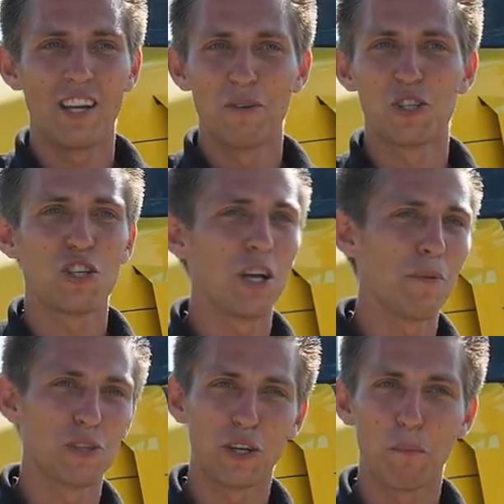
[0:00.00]
It was cheap,
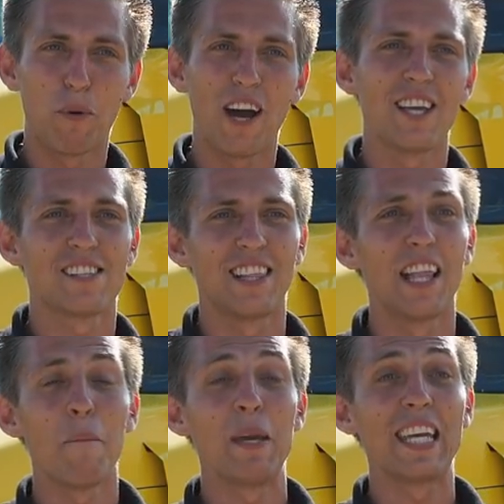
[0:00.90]
it was a good price,
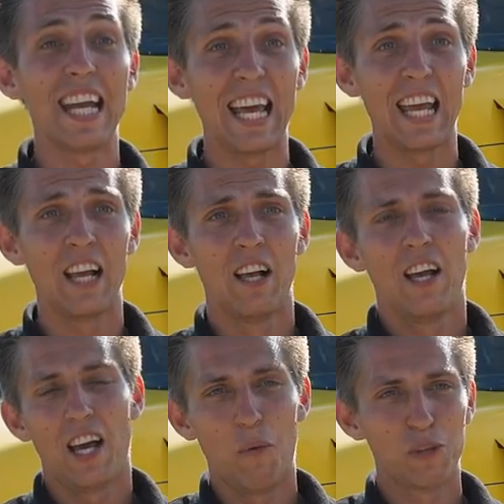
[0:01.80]
let me get it,
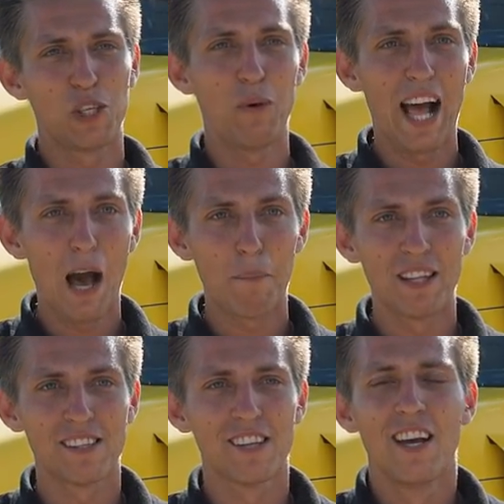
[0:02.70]
and we'll see what
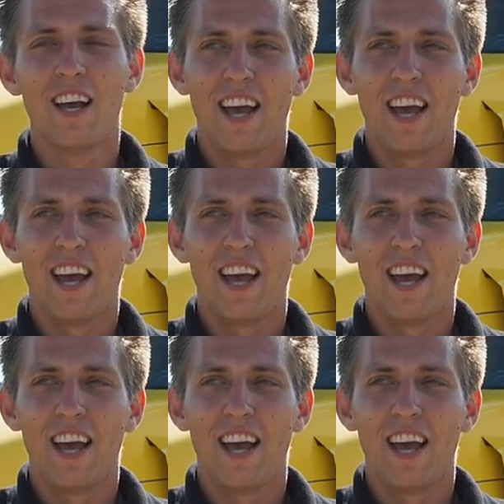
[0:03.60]
happens.